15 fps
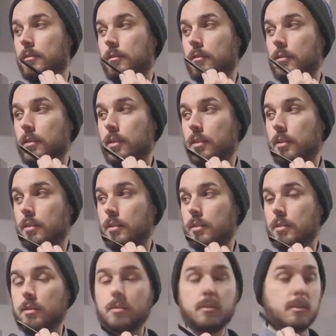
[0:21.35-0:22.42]

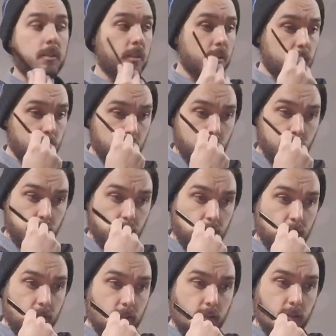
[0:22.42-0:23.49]

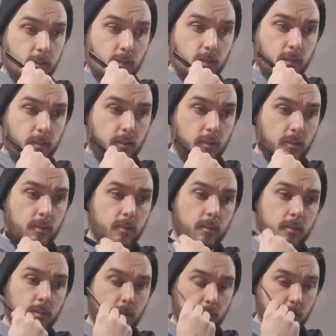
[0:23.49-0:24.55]

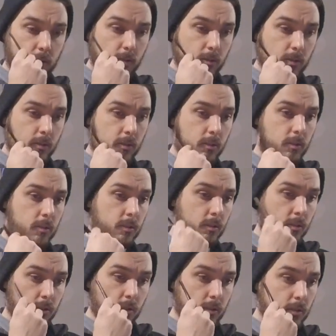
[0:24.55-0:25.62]

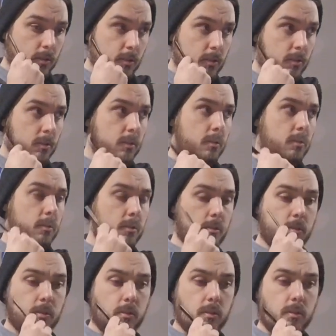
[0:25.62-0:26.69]

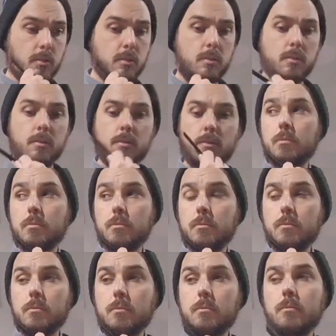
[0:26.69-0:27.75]

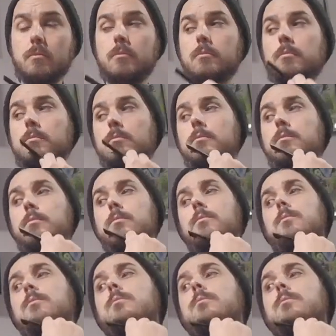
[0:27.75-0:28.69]
No words are spoken by the person on screen.